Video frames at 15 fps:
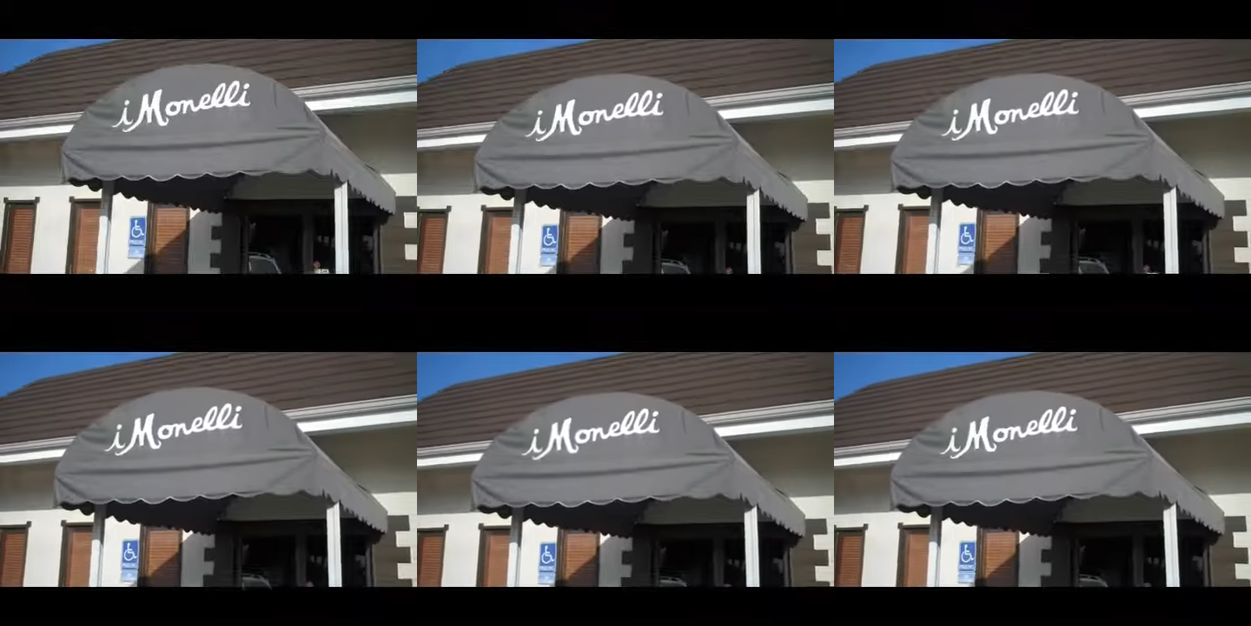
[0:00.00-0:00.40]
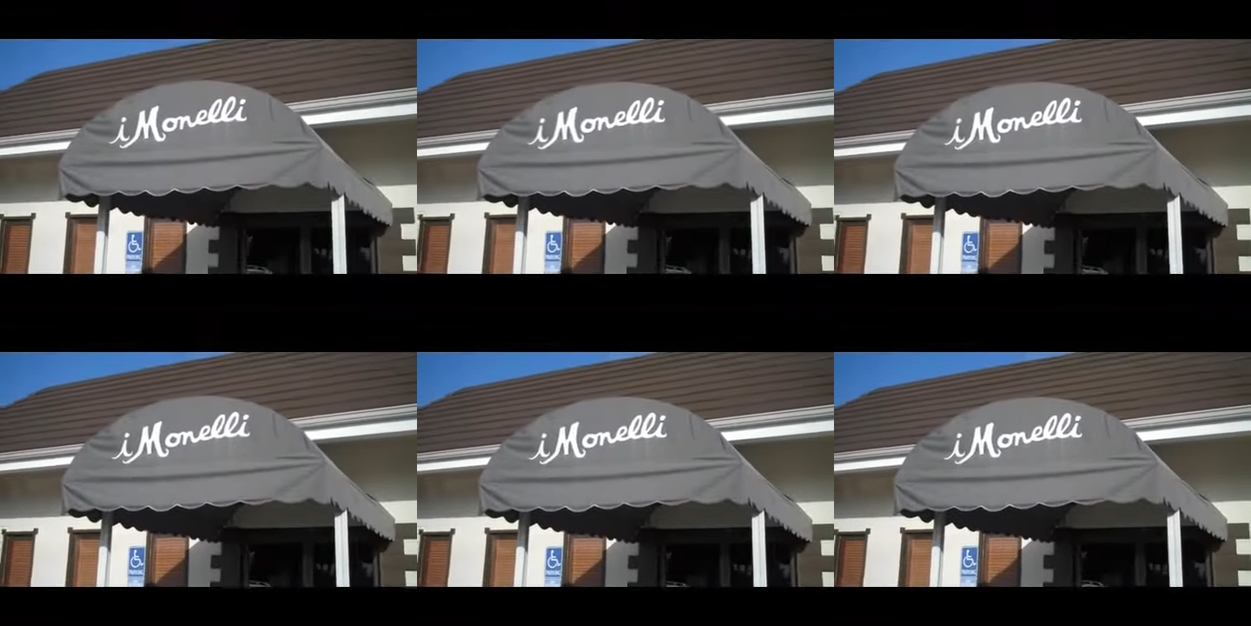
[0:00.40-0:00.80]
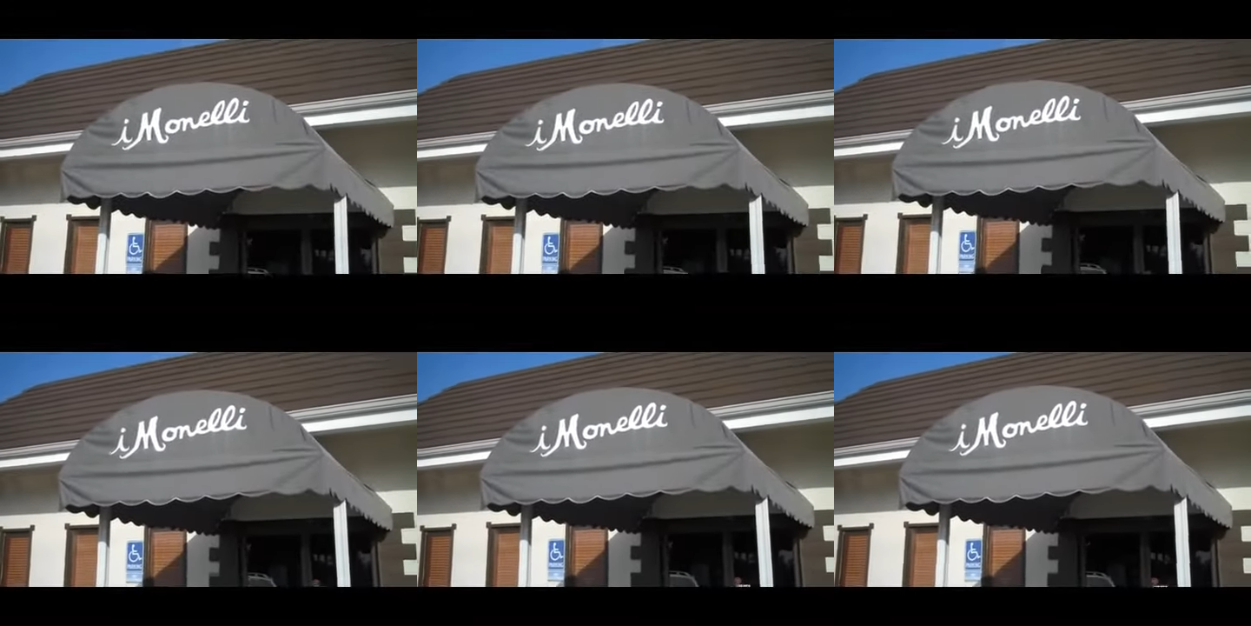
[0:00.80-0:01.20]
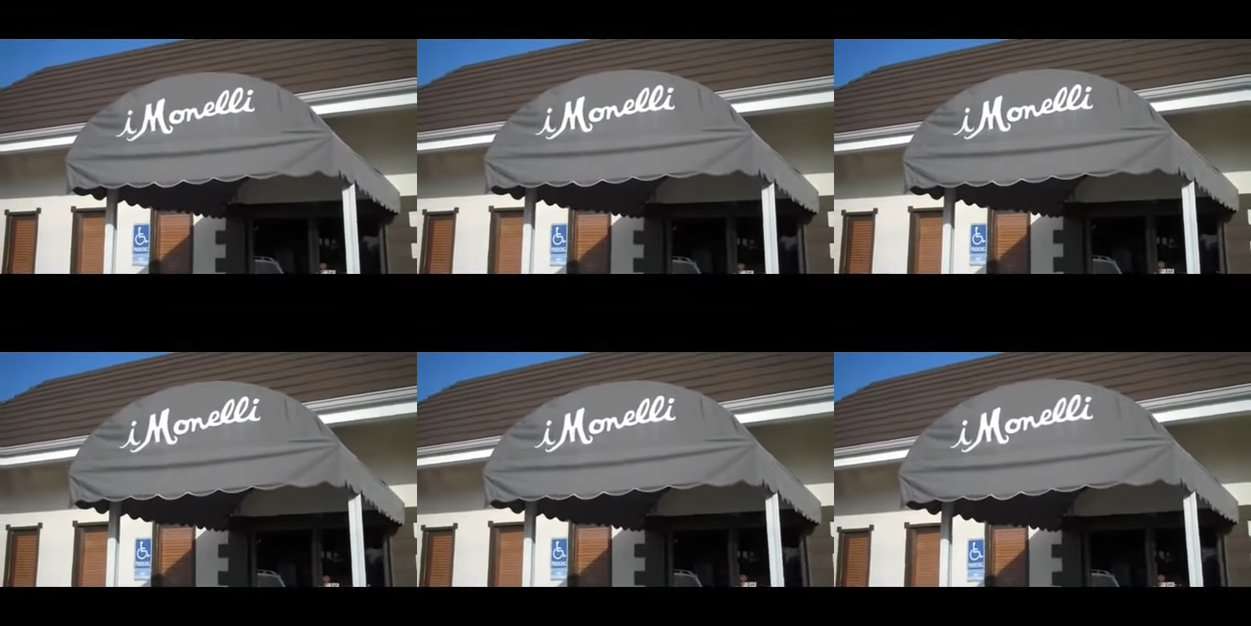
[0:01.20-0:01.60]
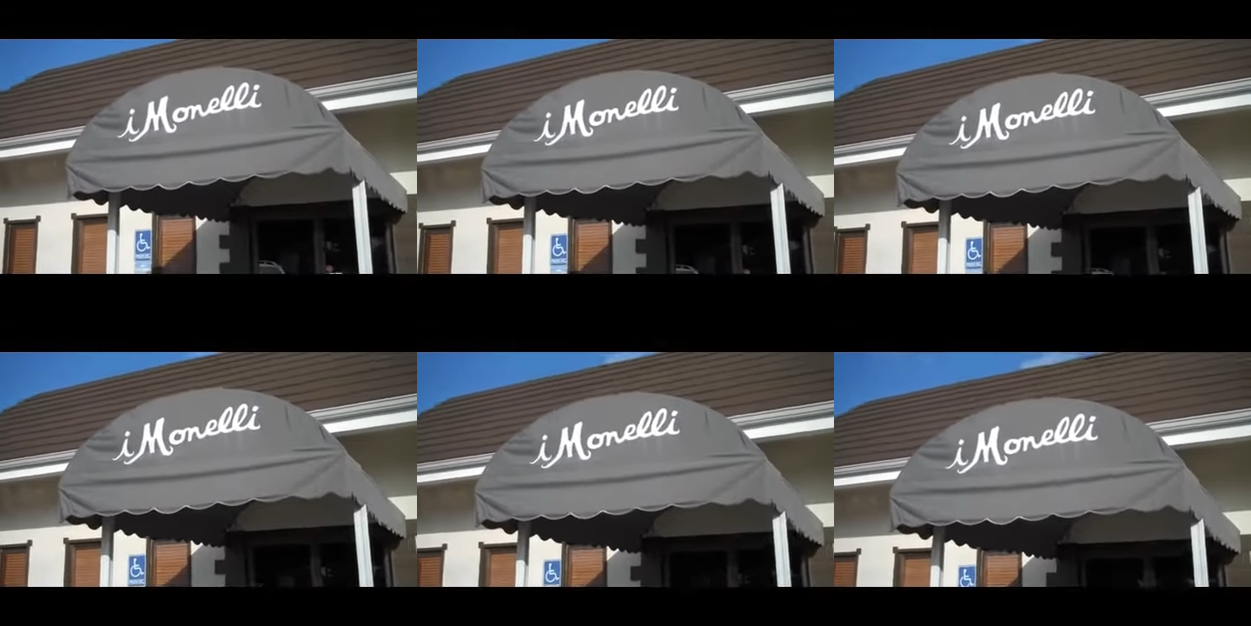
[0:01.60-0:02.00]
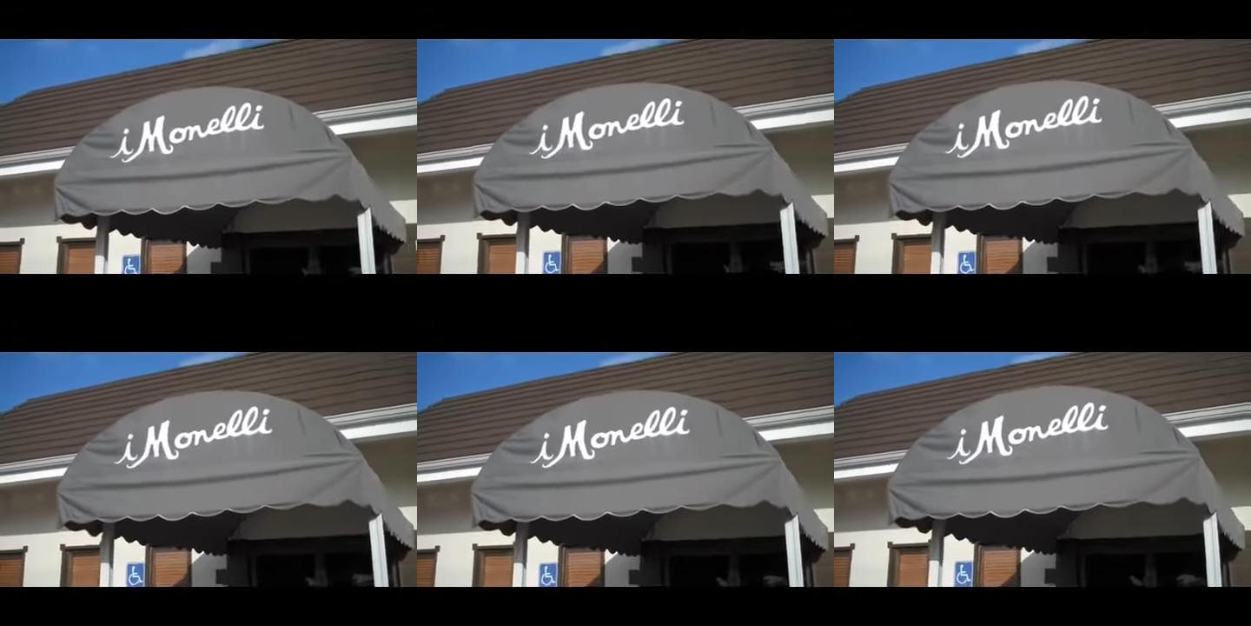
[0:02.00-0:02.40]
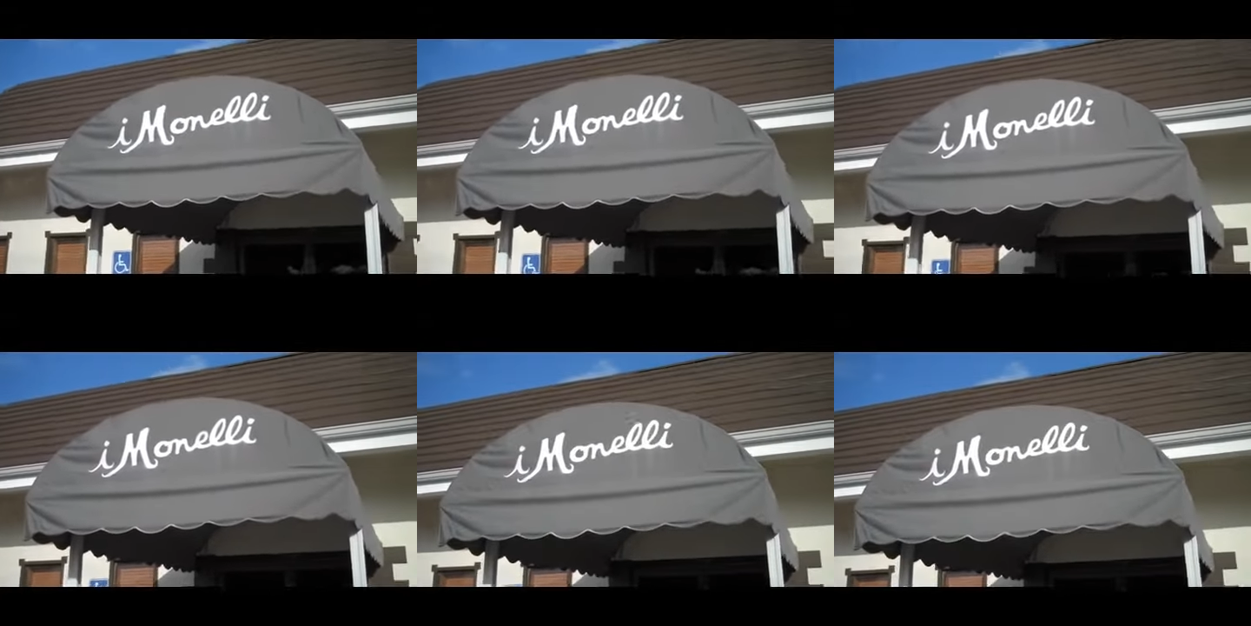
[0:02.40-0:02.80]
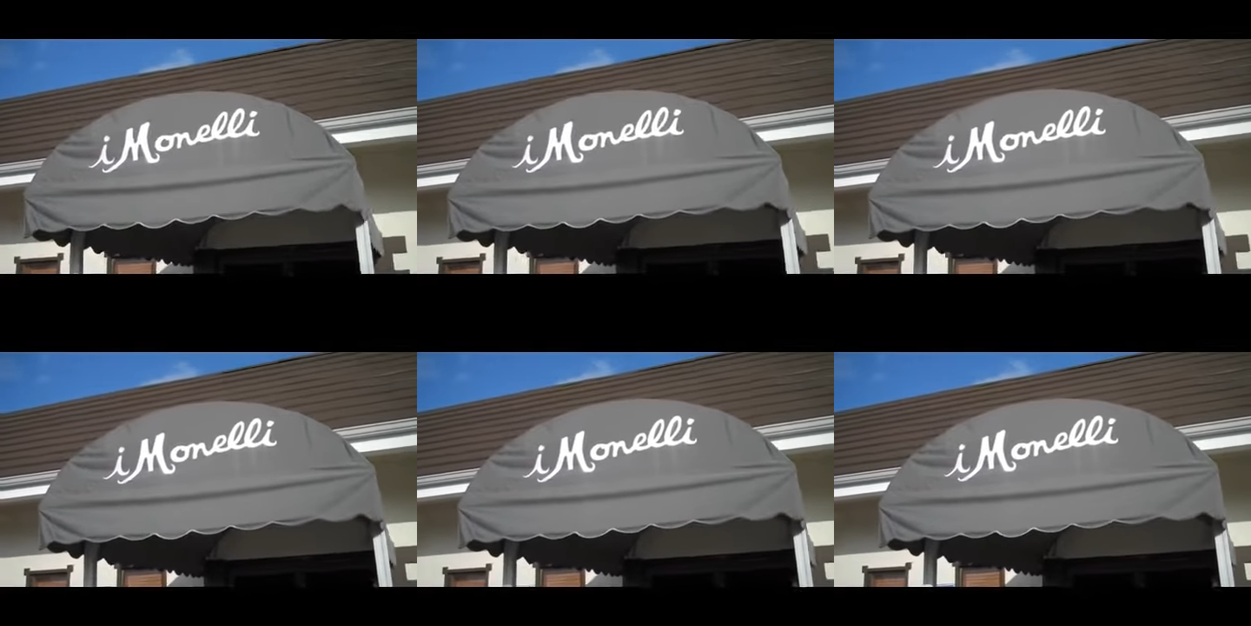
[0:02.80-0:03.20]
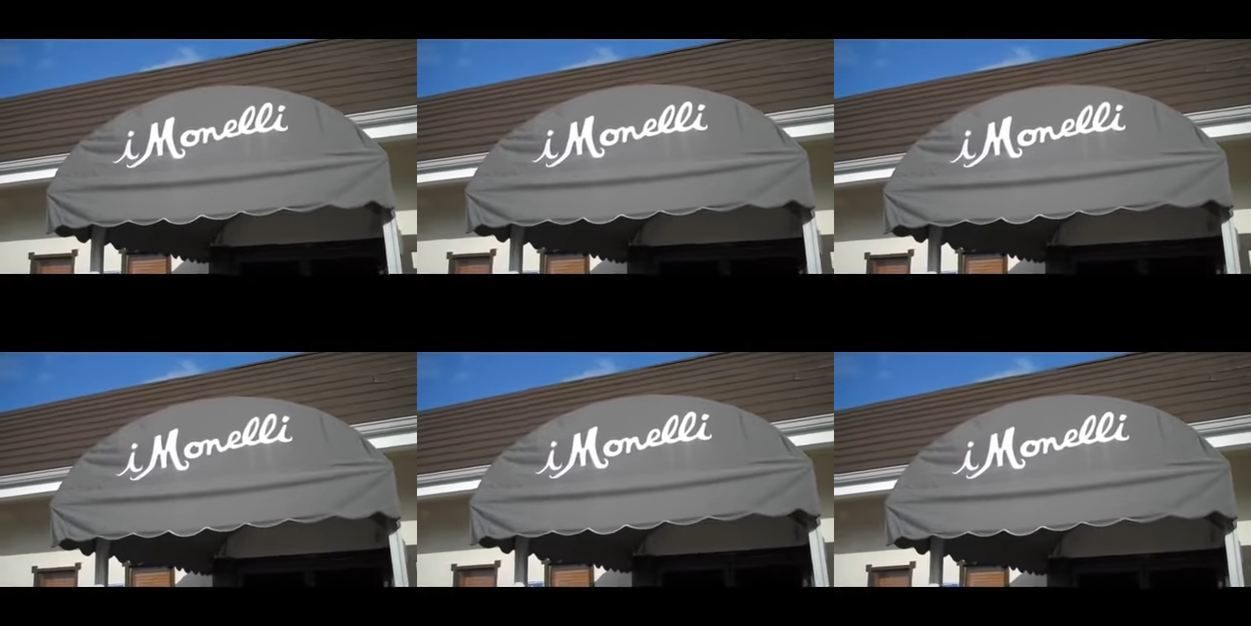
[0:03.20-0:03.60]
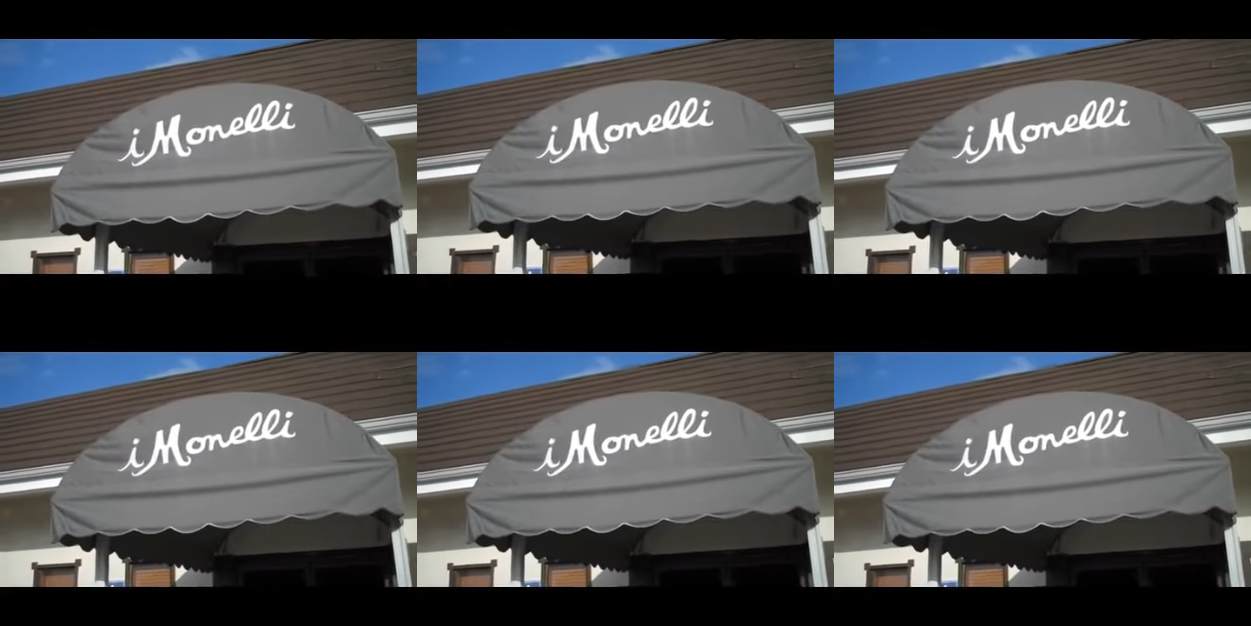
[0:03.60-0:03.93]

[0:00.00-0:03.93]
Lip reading: Nobody's mouth can be seen.